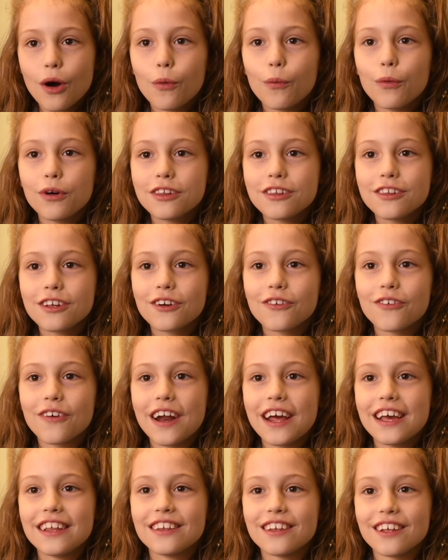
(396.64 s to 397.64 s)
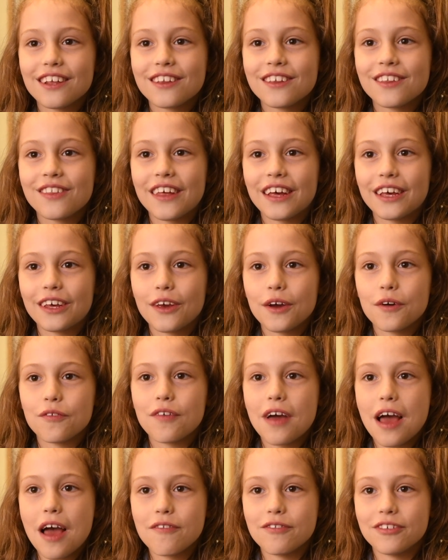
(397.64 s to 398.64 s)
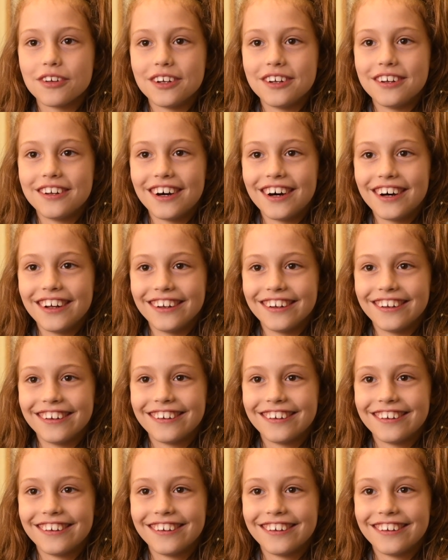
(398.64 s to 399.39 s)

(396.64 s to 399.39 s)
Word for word: What's the craziest thing you've ever done?